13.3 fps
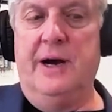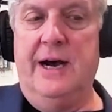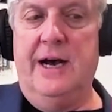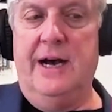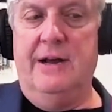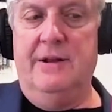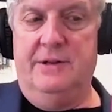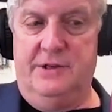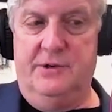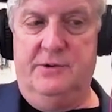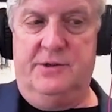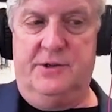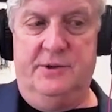a
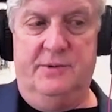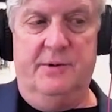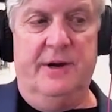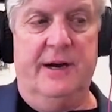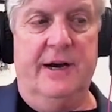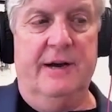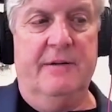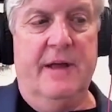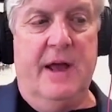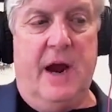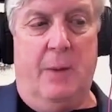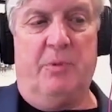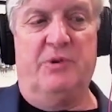
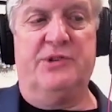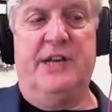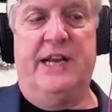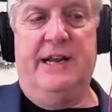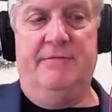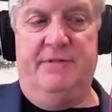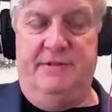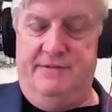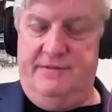perceived